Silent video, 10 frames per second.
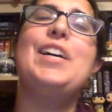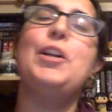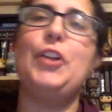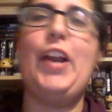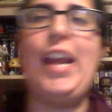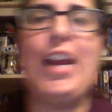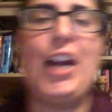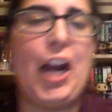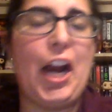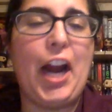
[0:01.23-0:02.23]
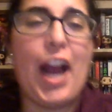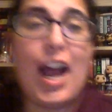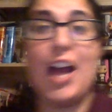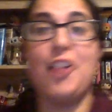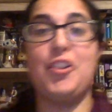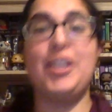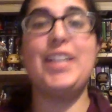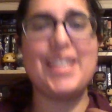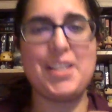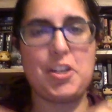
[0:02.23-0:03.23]
Lori here. You're gonna
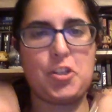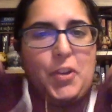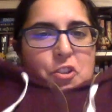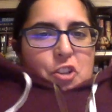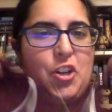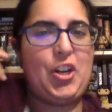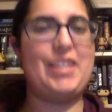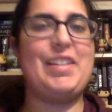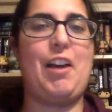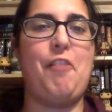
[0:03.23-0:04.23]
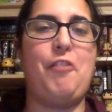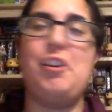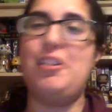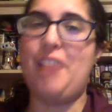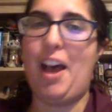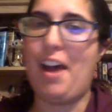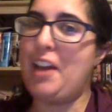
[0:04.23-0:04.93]
see this sweatshirt and this outfit a lot.